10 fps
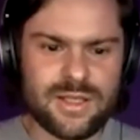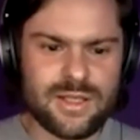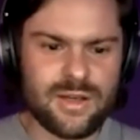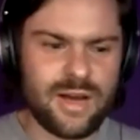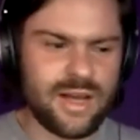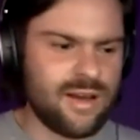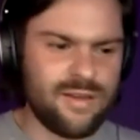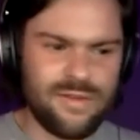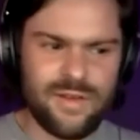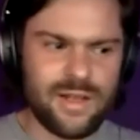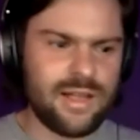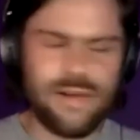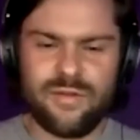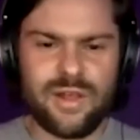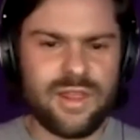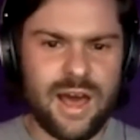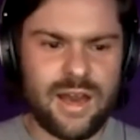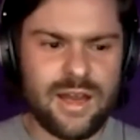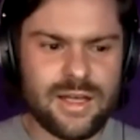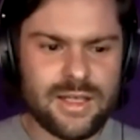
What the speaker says: So I kind of fell in love with that